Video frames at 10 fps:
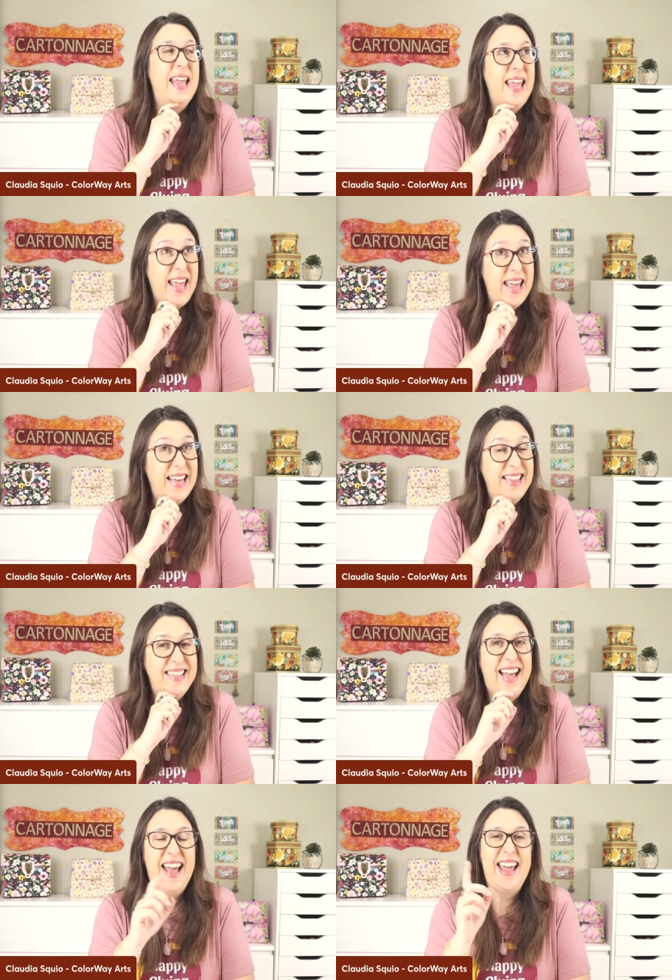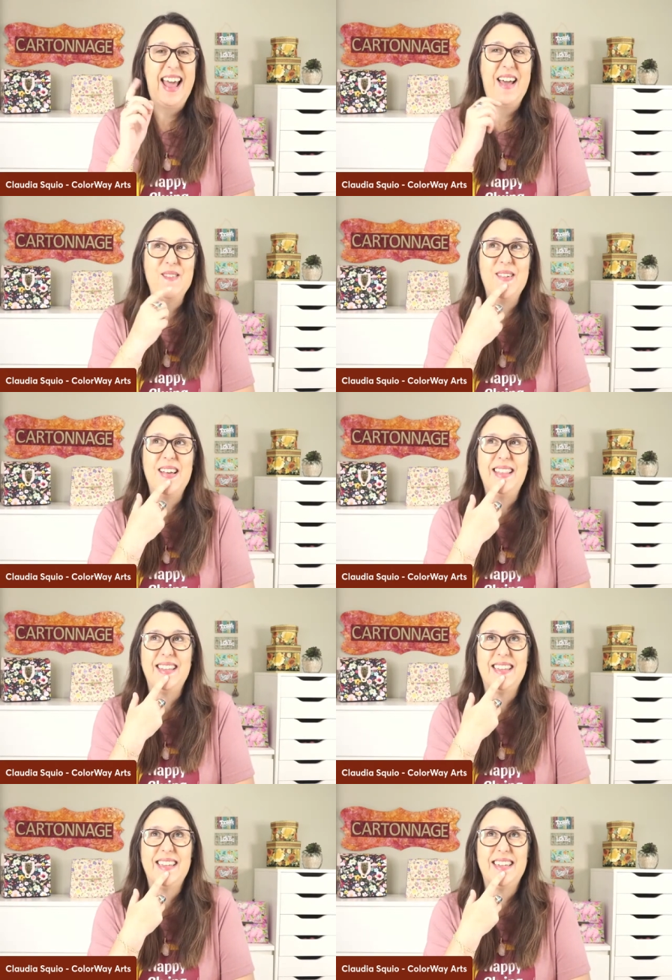And I haven't
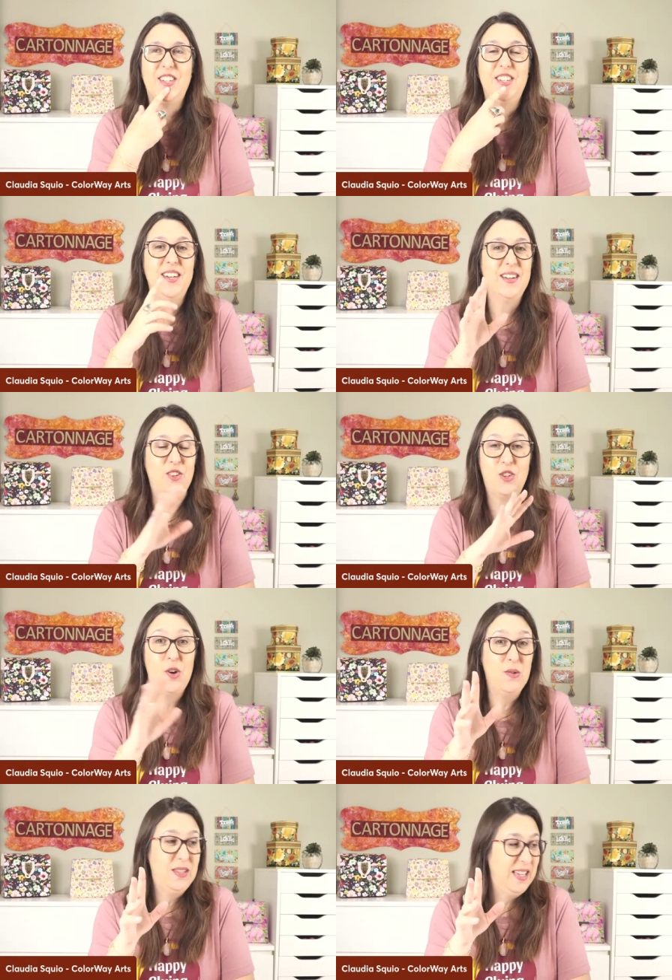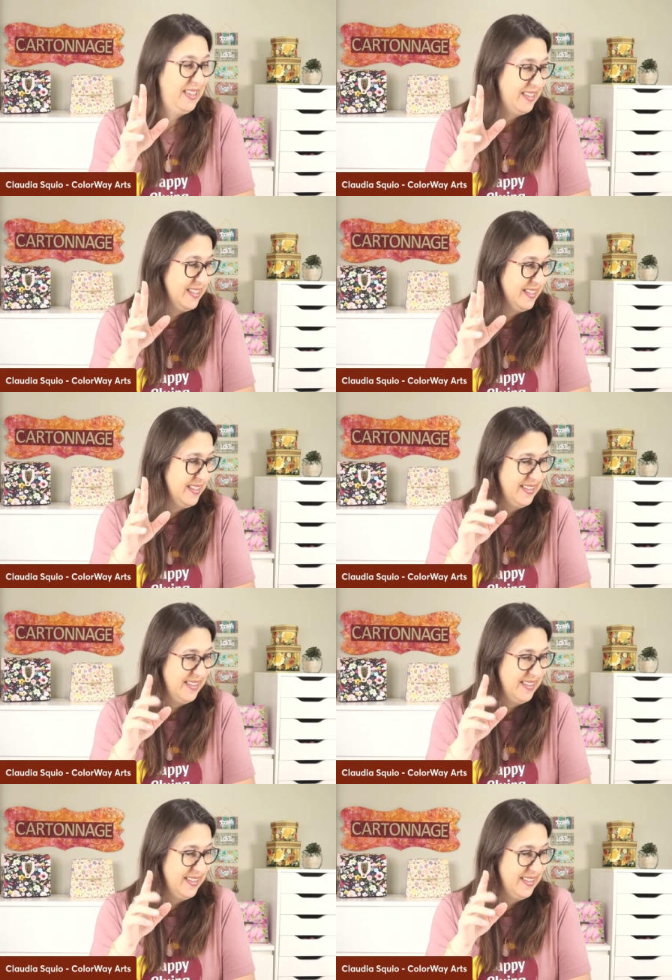sh showed this